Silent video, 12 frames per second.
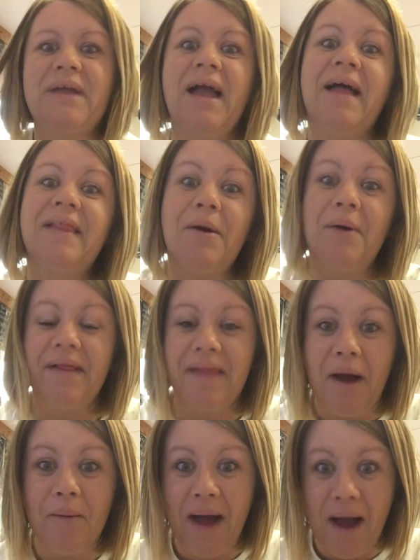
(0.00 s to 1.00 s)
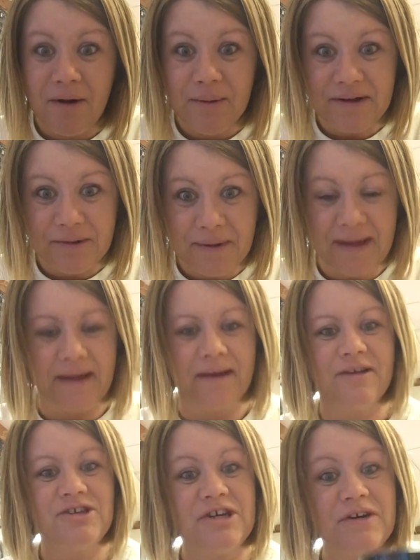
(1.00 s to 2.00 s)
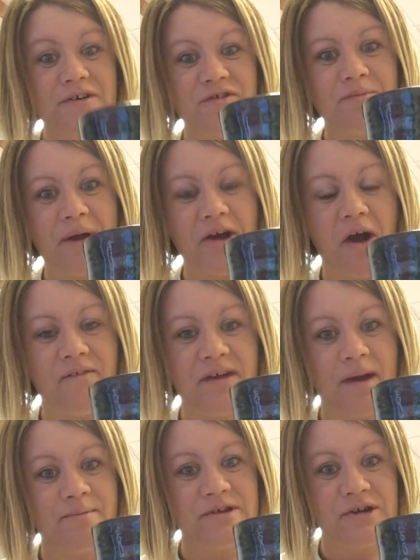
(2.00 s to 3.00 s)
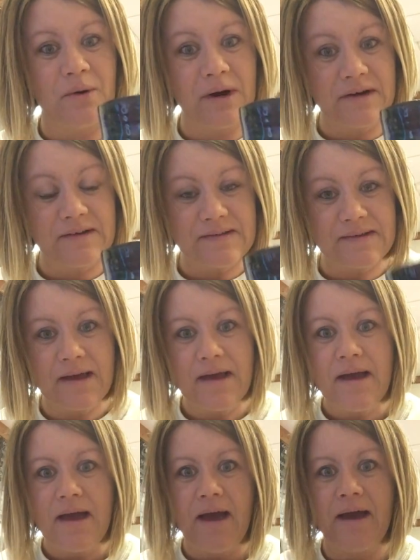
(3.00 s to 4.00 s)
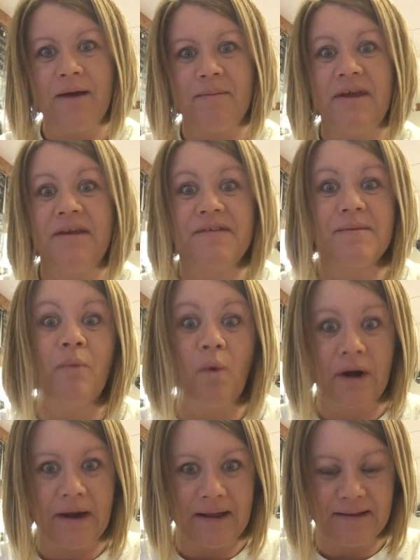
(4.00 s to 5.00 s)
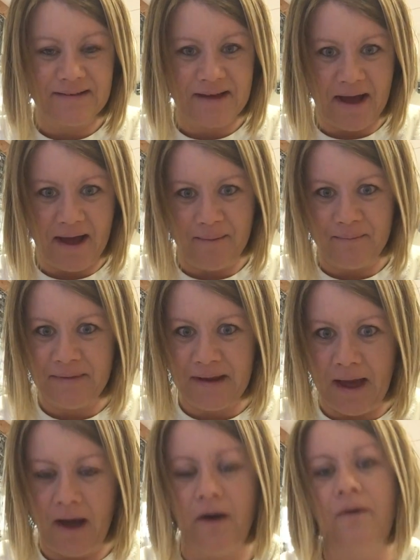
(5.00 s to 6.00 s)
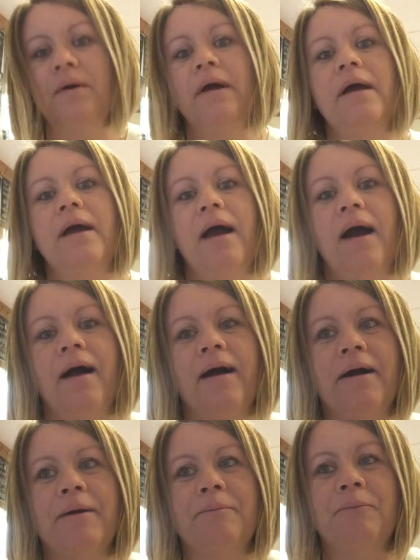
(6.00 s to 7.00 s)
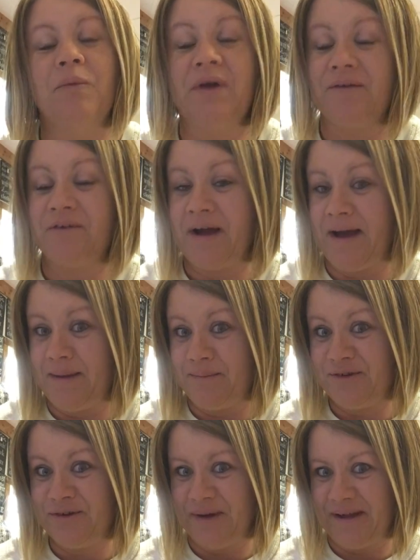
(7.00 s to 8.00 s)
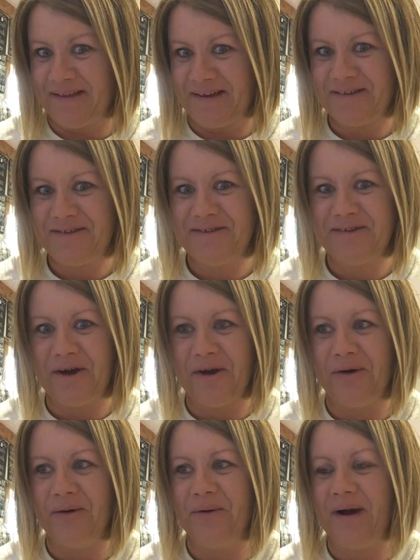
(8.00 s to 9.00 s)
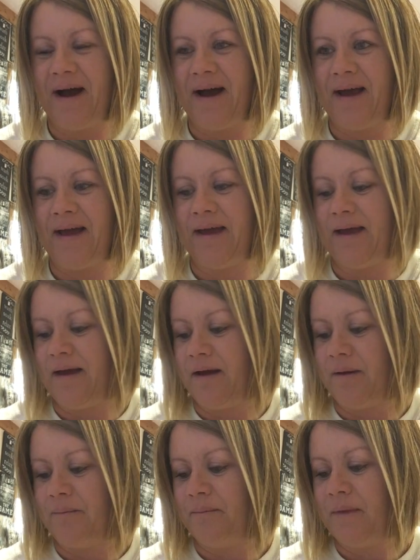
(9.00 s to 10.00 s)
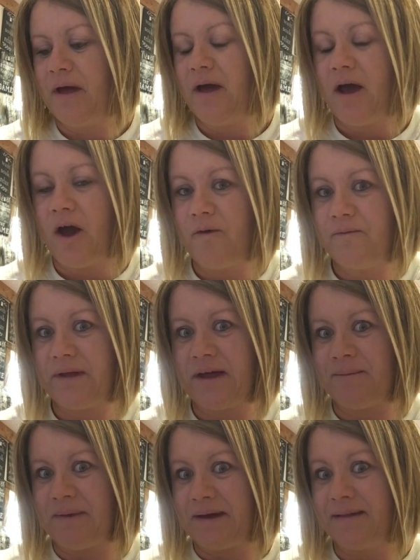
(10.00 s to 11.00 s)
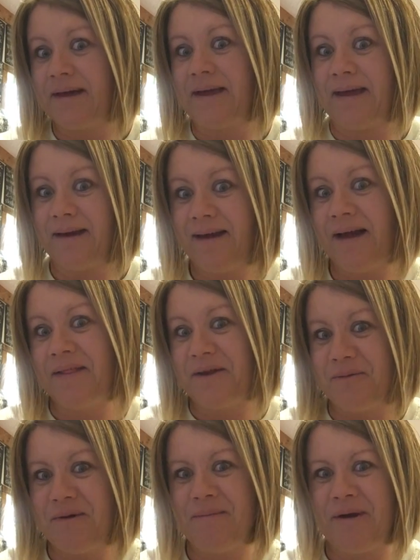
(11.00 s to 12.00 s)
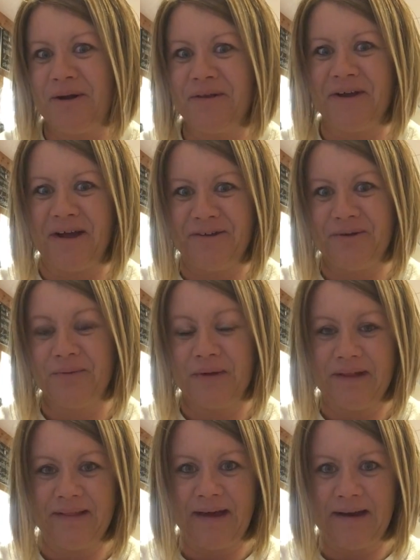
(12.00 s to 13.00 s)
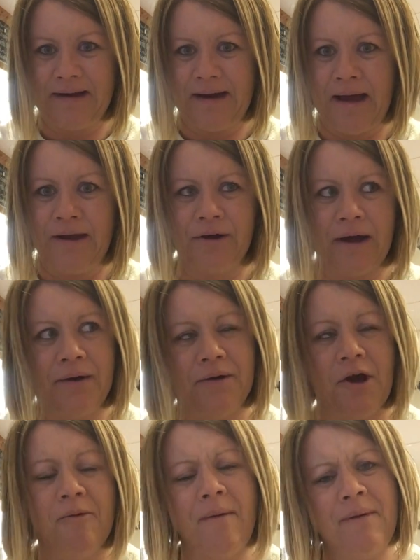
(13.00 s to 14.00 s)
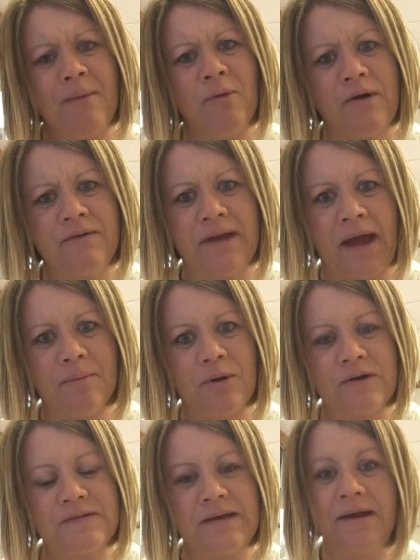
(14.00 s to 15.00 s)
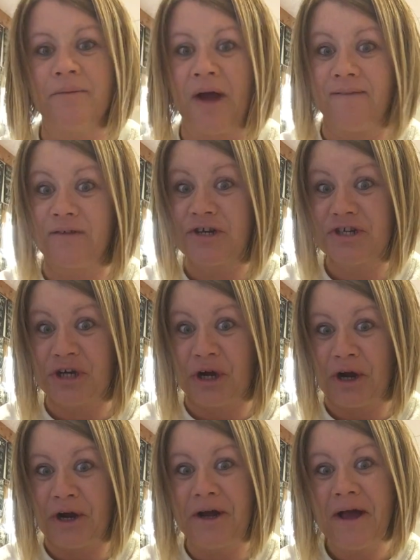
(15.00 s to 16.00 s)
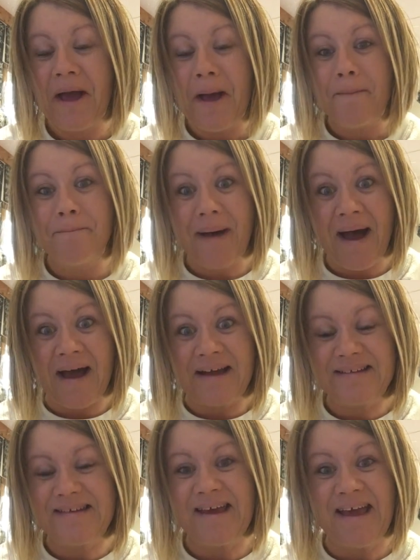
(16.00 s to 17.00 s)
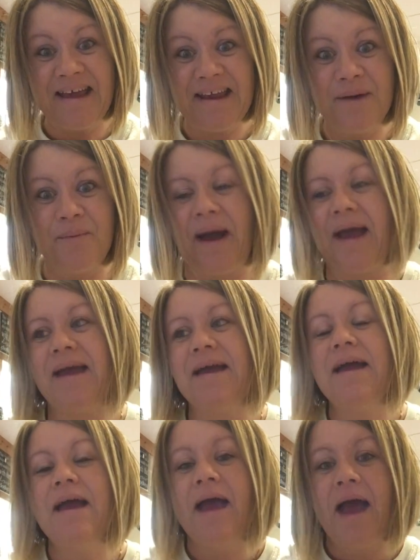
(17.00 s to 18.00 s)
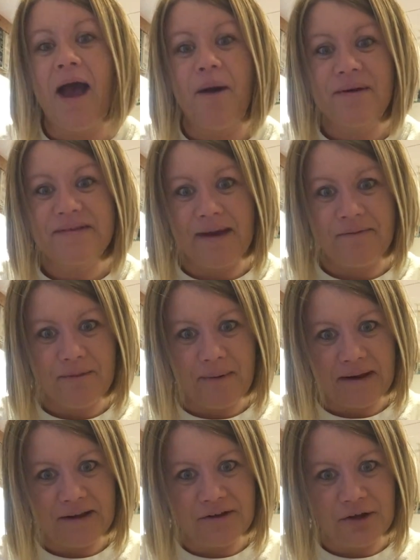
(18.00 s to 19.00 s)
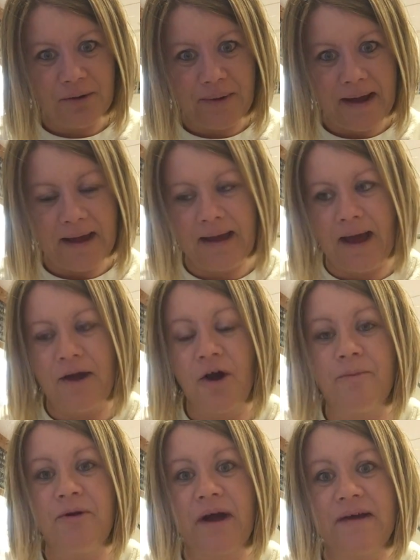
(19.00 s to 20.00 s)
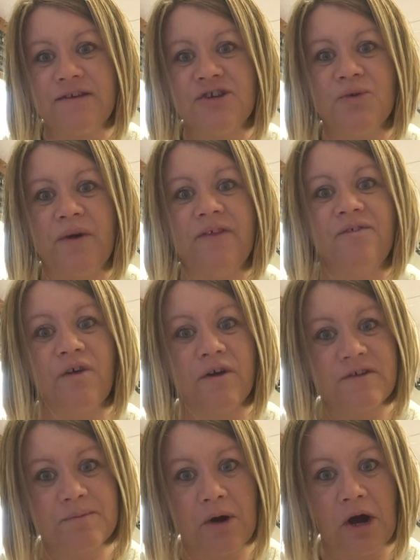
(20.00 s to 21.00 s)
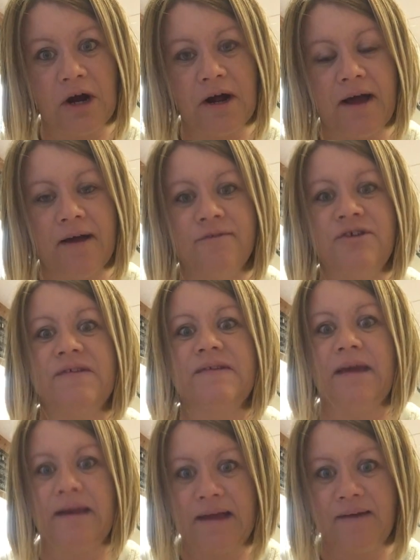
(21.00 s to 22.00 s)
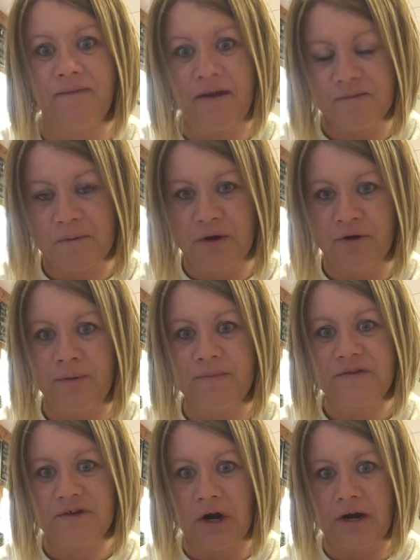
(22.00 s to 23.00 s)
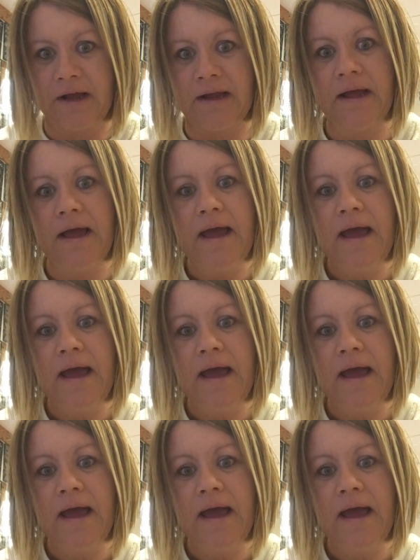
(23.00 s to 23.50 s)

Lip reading: hello, how are we doing? Cheers for my coffee cup to yours. It is morning time now whenever I am doing this, so I am hopefully going to be clicking a little bit better than I do really late at night, or I don't know, maybe I'm more of a night person, I'm not for sure. But anyway, how is everybody doing? I hope you guys enjoyed the first part of just getting a Facebook group started.